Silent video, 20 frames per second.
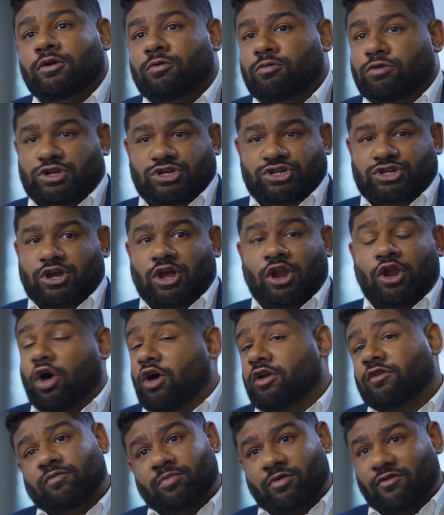which a
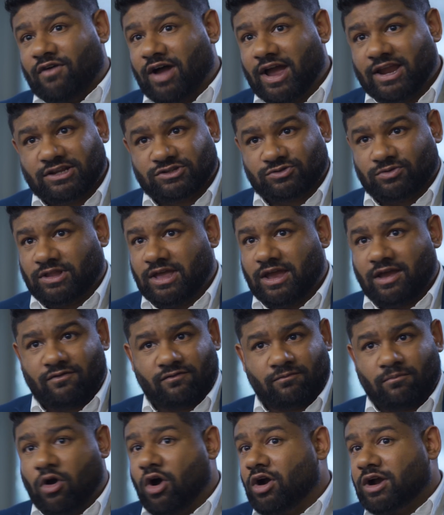lot of providers will
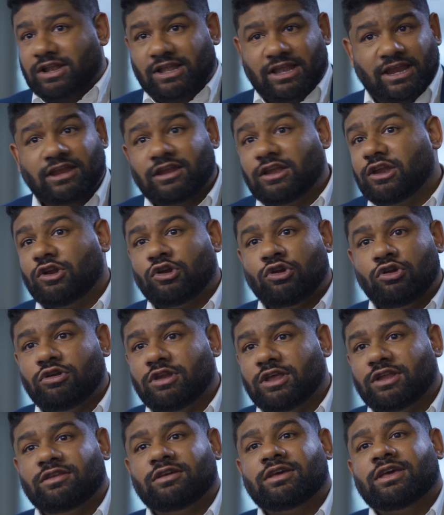have market link
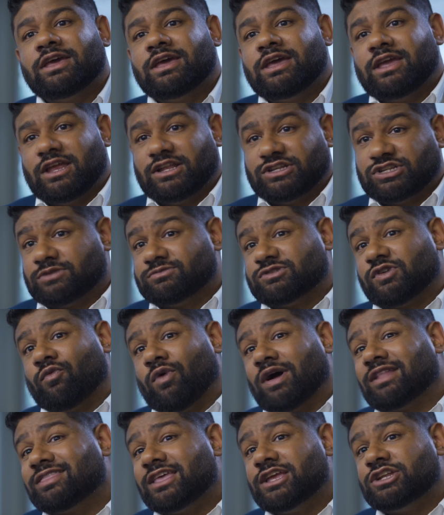included in terms of
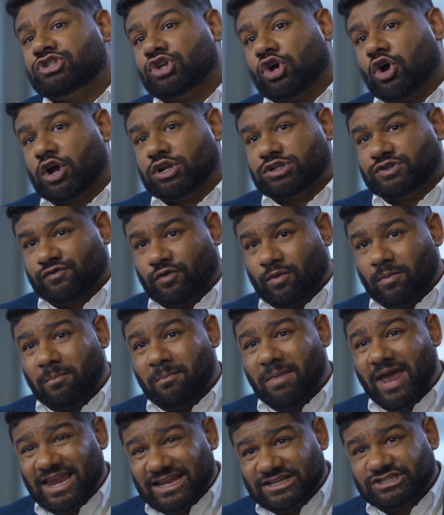what they charge for
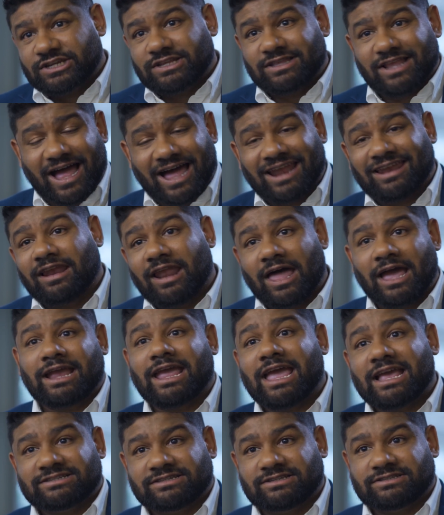managing the
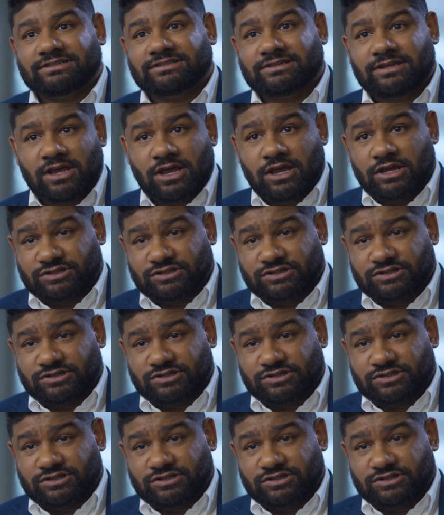underlying assets.